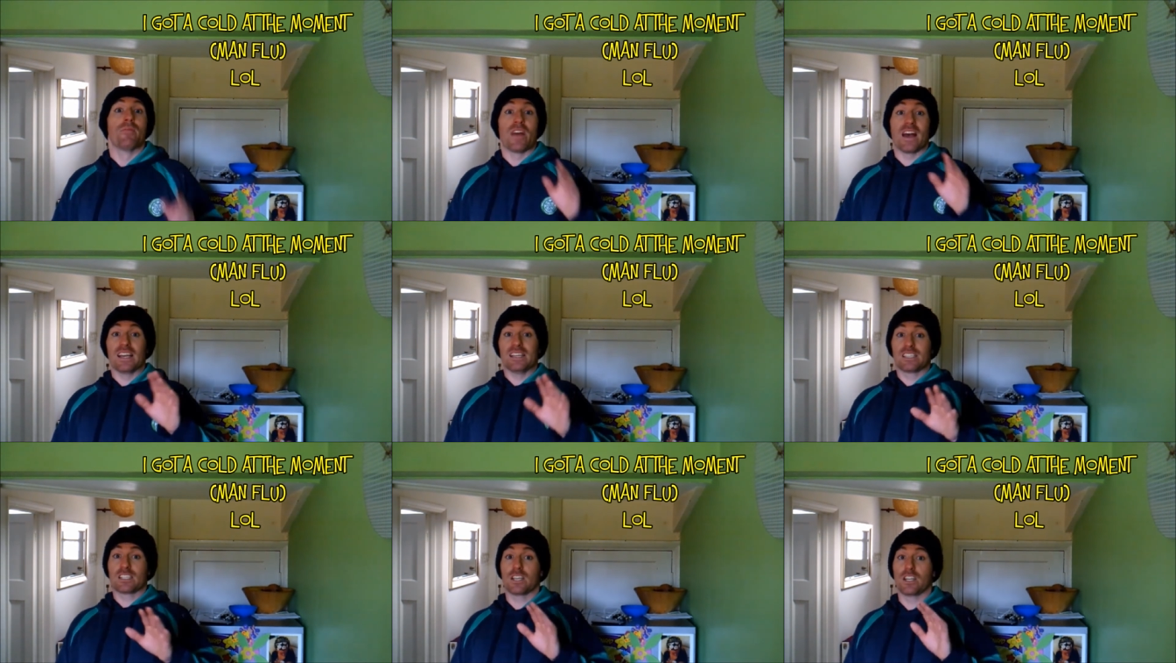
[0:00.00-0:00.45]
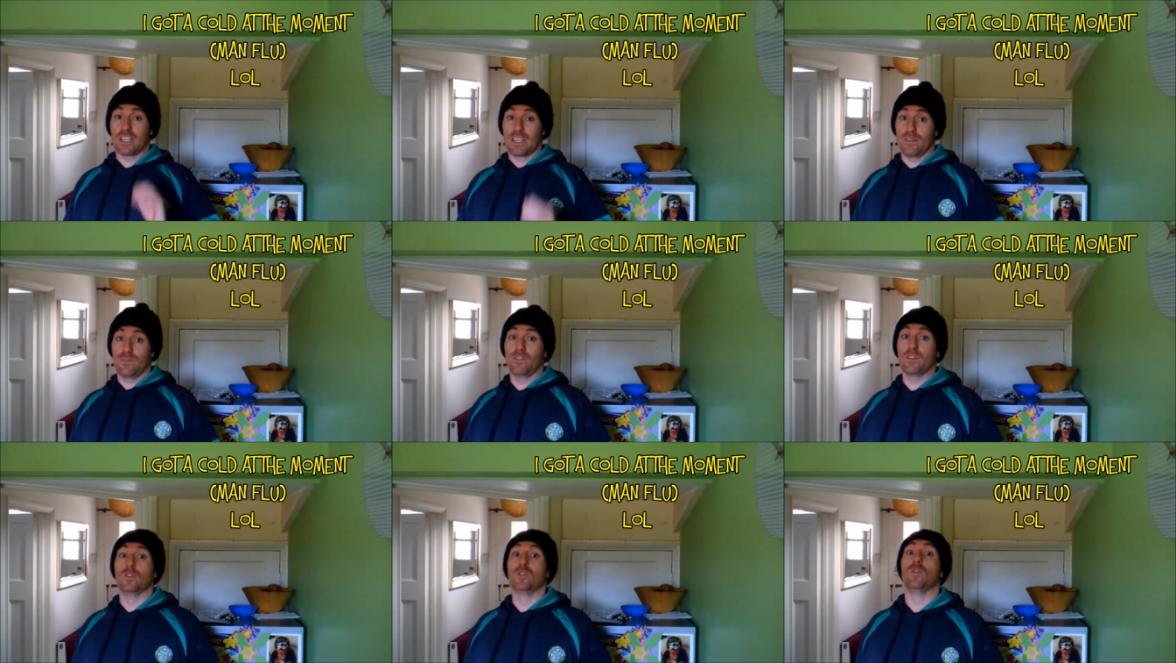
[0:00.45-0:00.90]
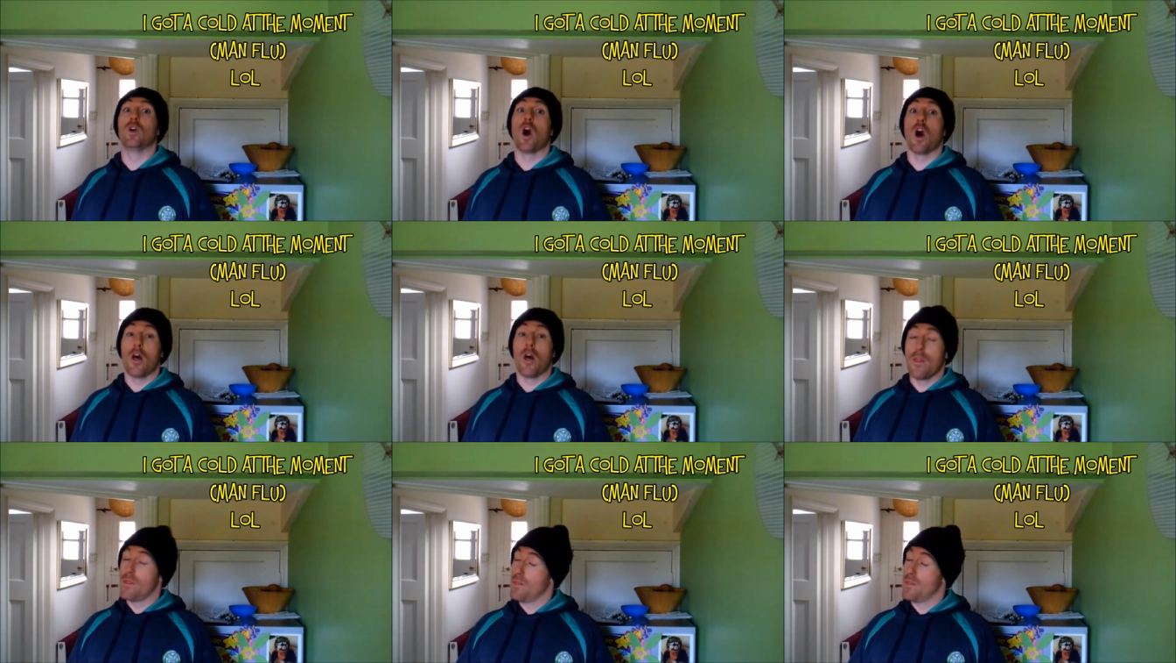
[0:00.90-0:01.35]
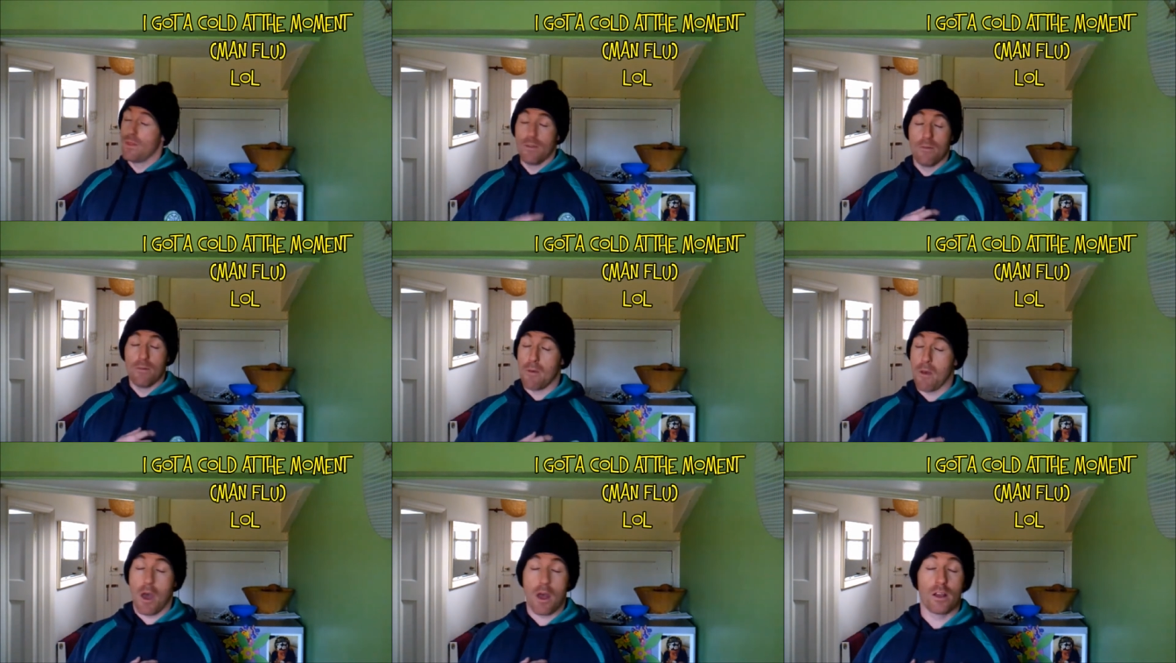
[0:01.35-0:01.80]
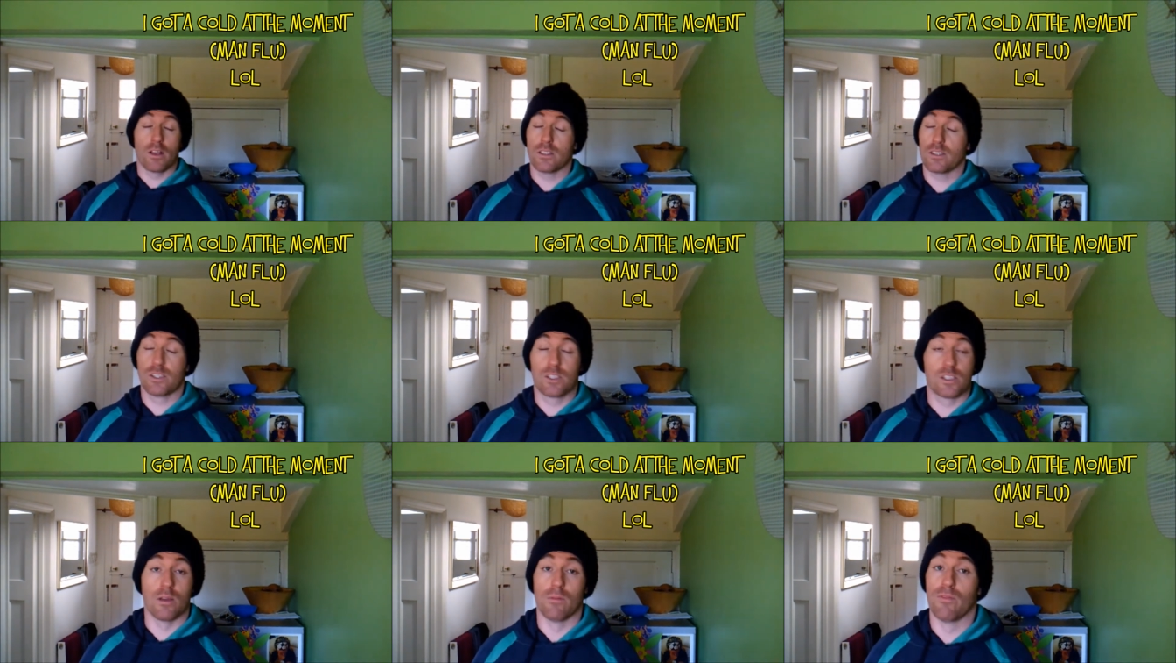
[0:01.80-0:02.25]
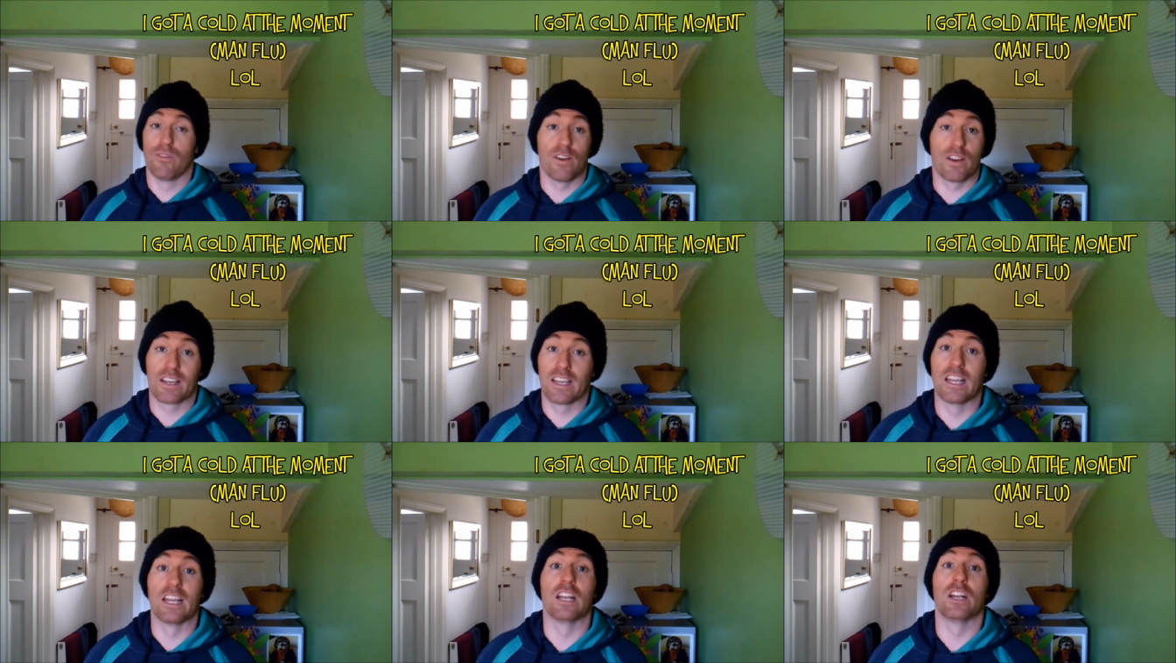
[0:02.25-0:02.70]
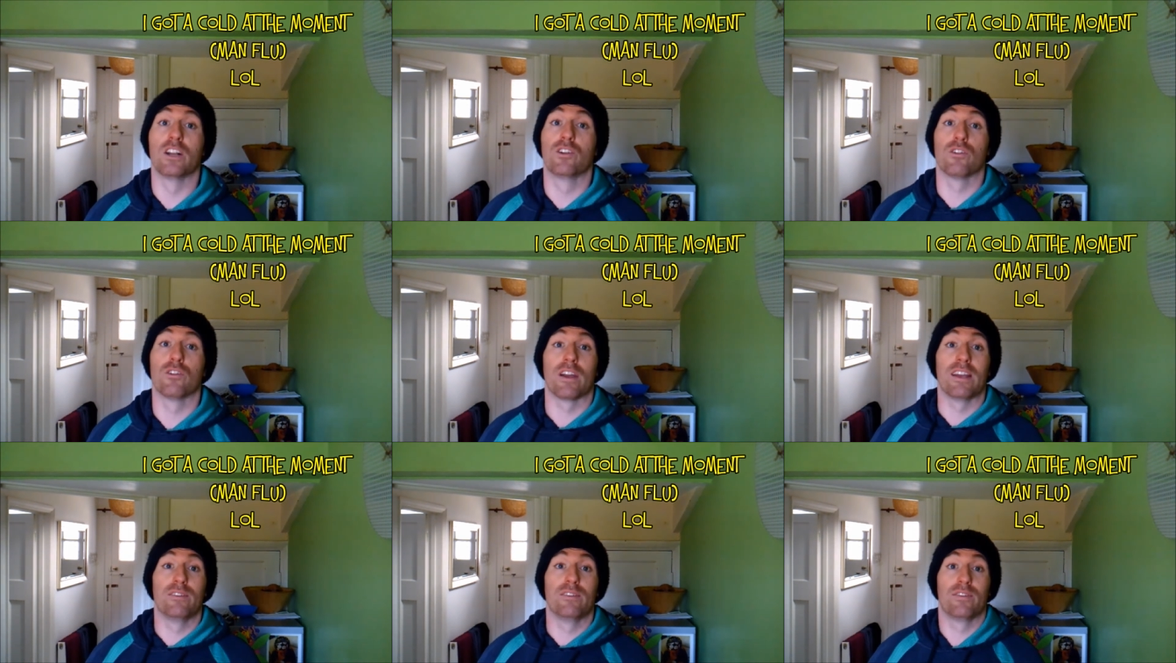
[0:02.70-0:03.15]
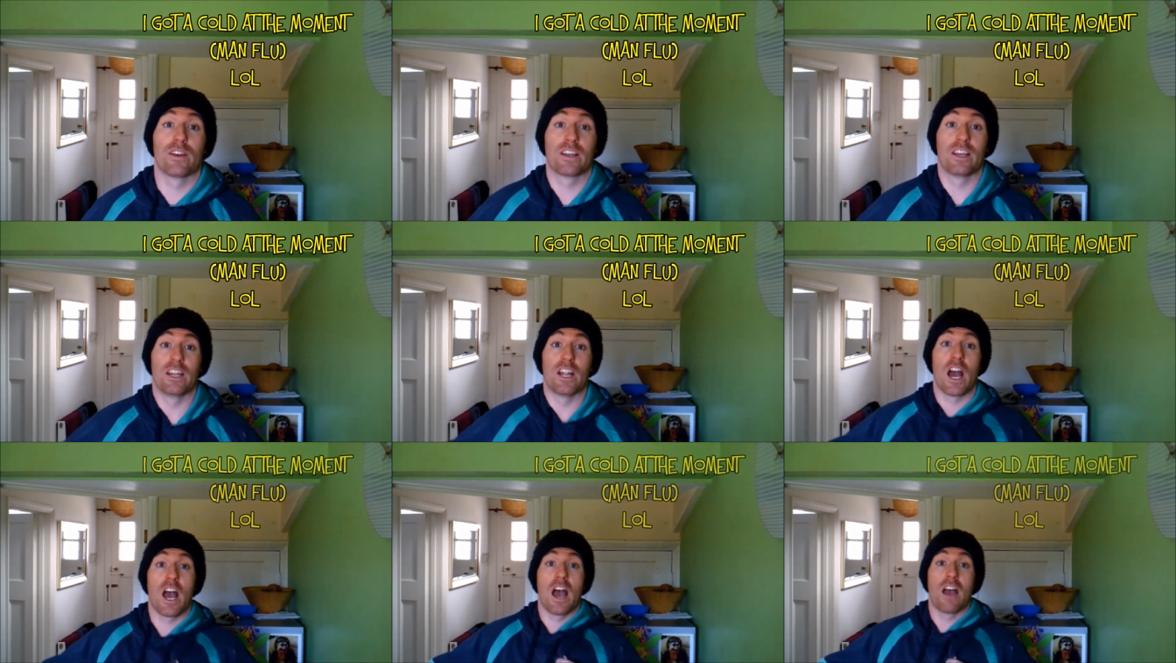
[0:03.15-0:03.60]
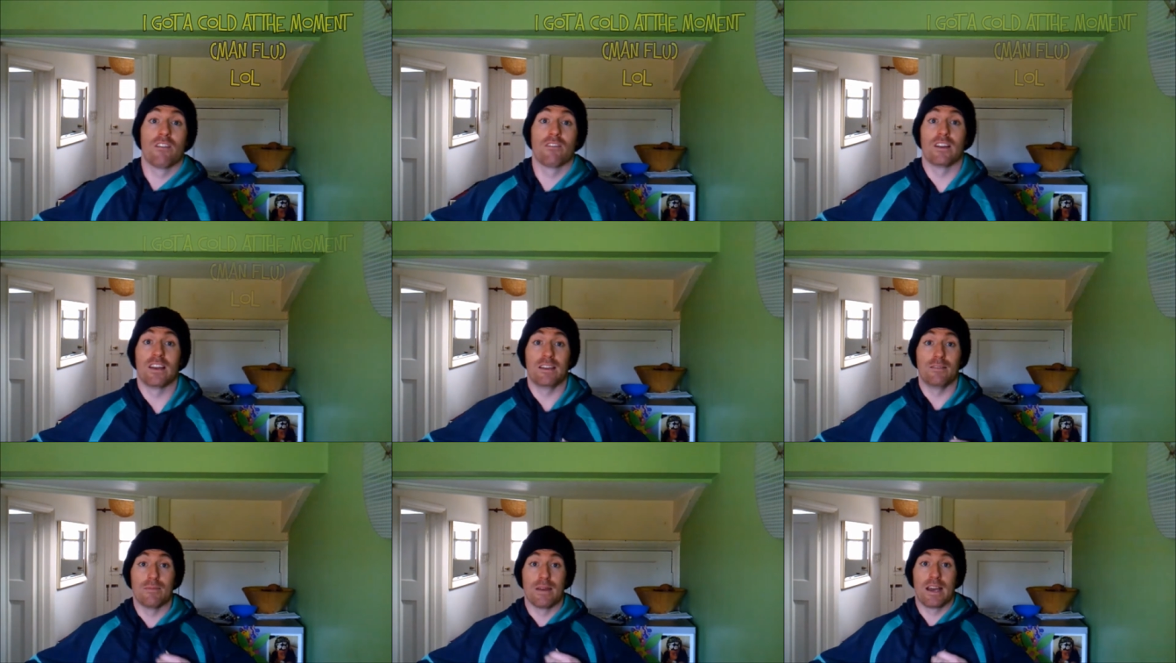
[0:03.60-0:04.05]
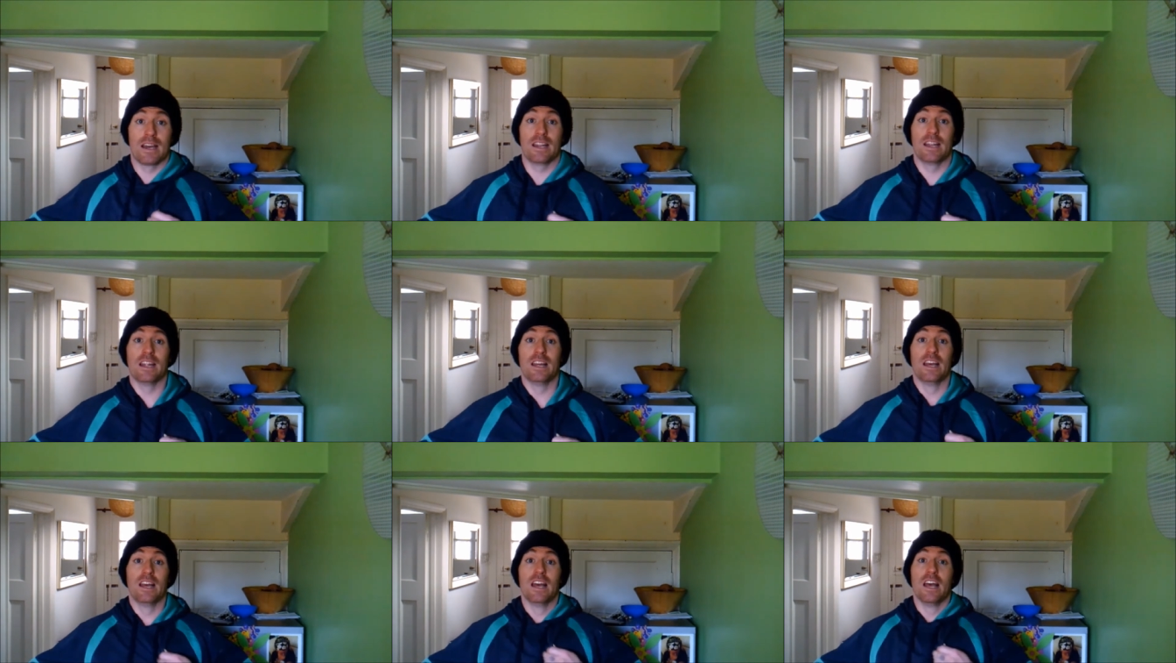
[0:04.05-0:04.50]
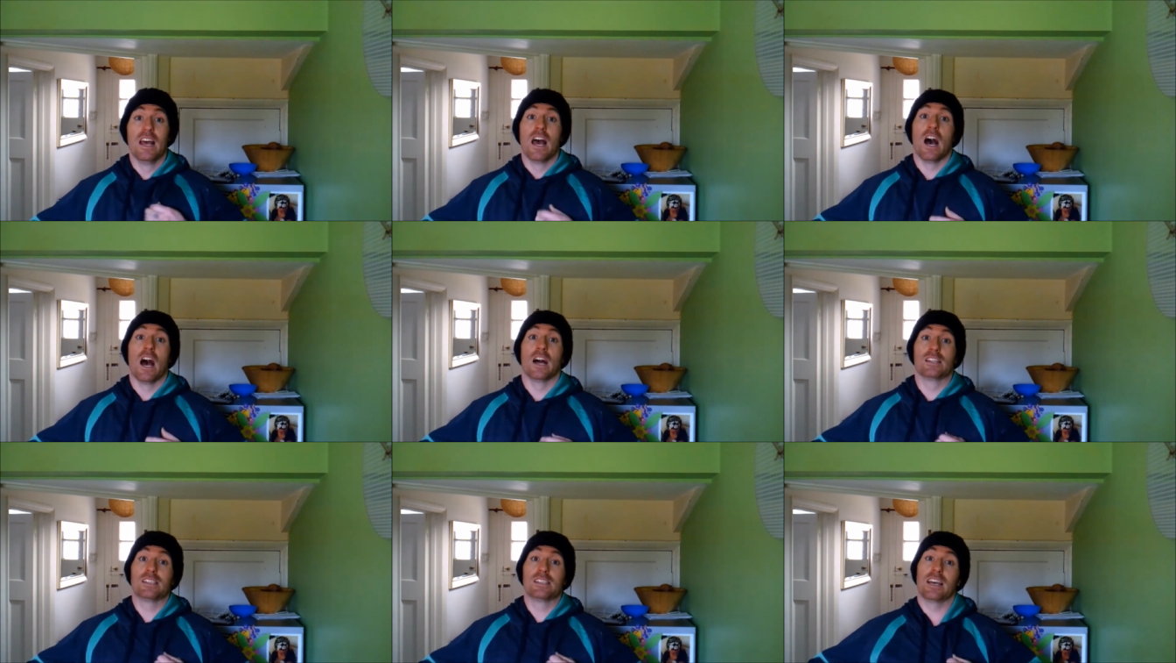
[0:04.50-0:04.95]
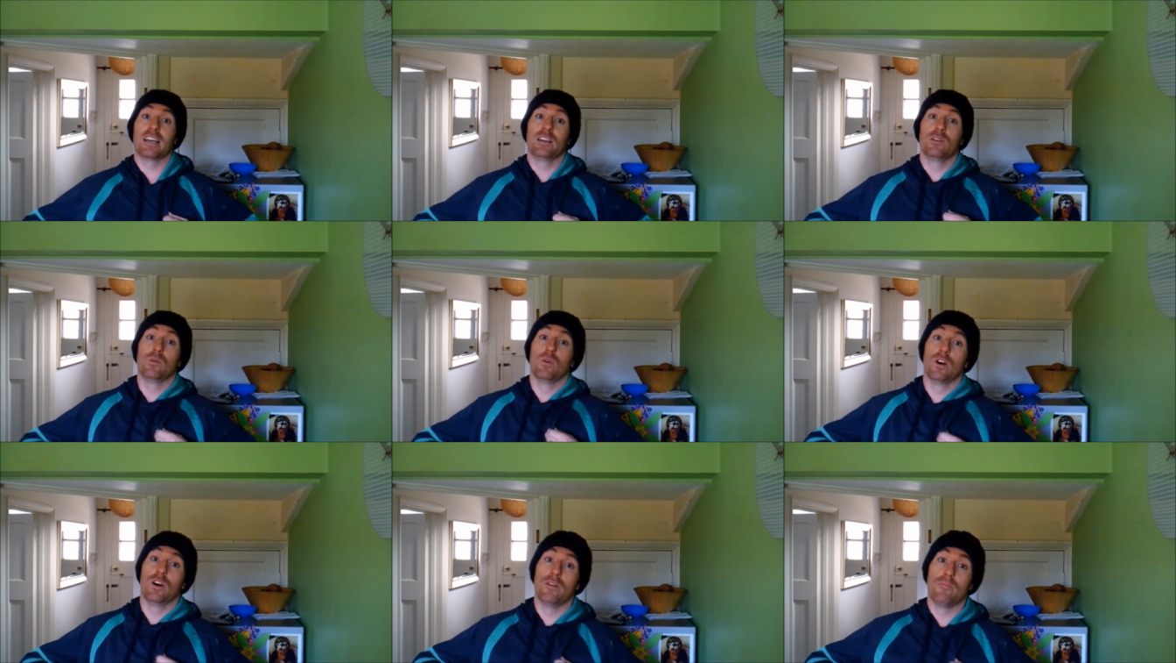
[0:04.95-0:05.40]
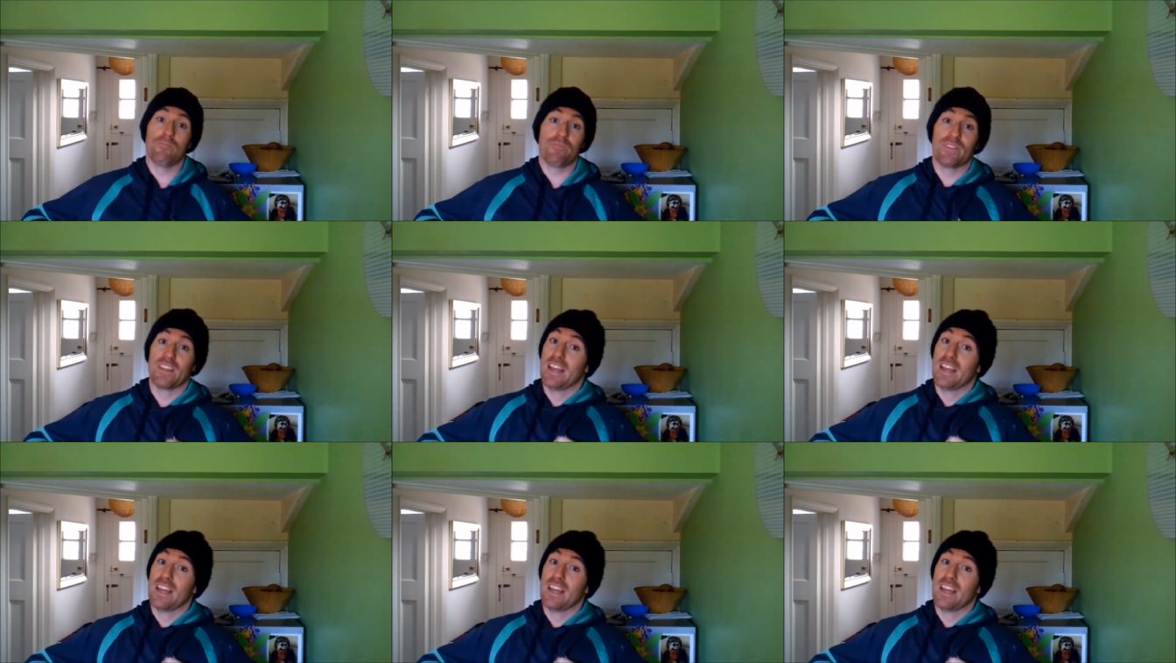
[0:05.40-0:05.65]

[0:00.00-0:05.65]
is going to give you some fucking great fucking heart rate, man. I tell you what.